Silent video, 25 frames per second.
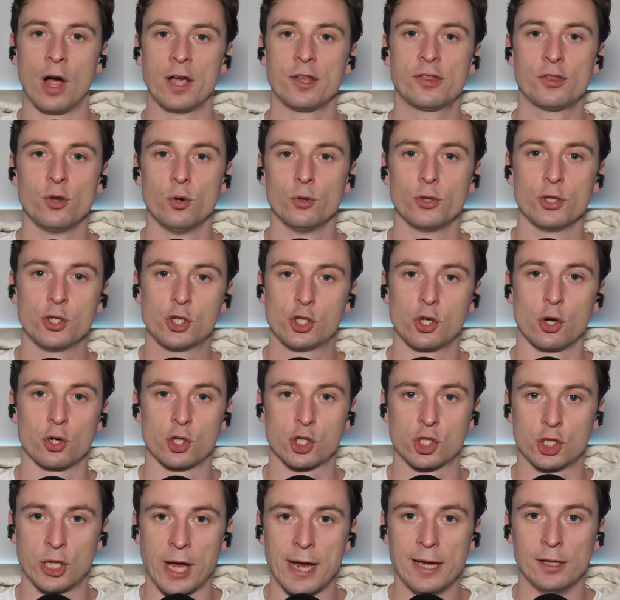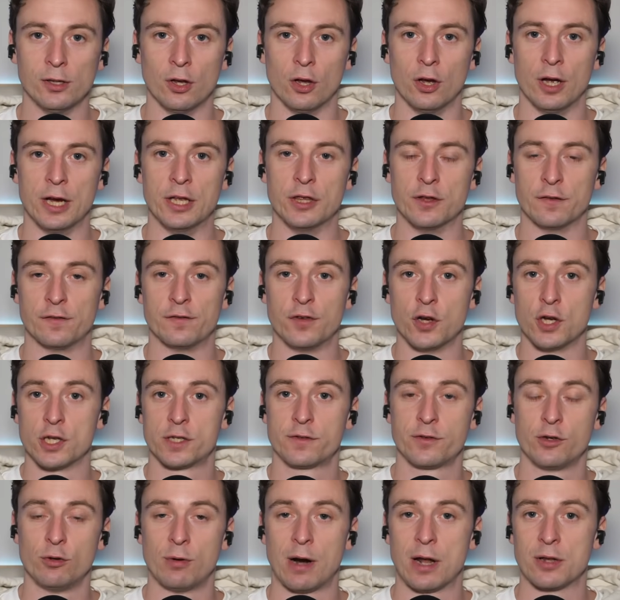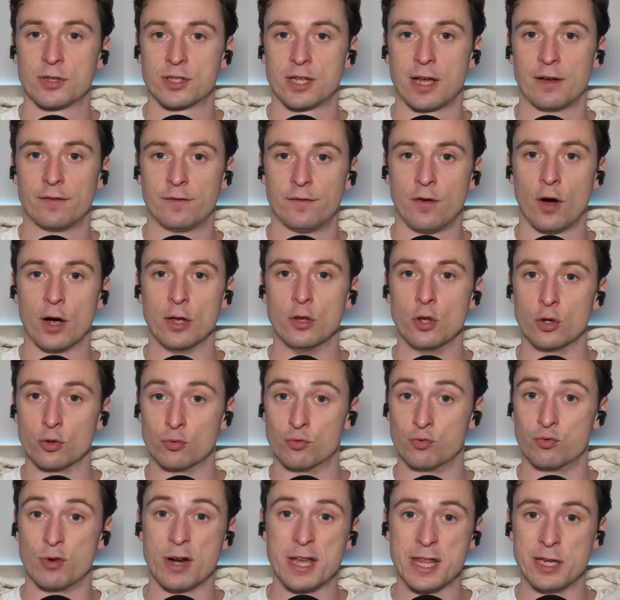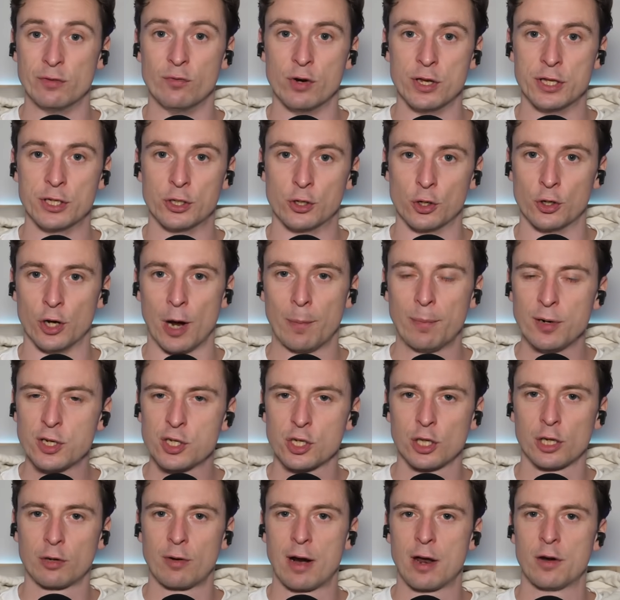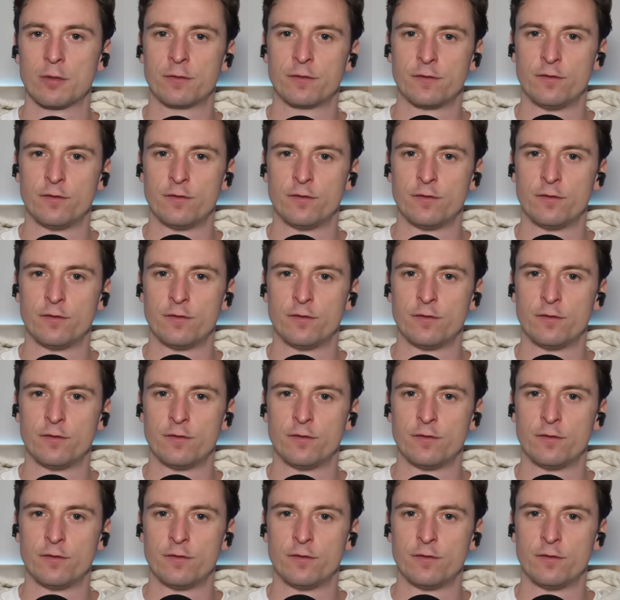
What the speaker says: I thought that Josh Taylor in the first few rounds of that fight looked really, really good. Up until around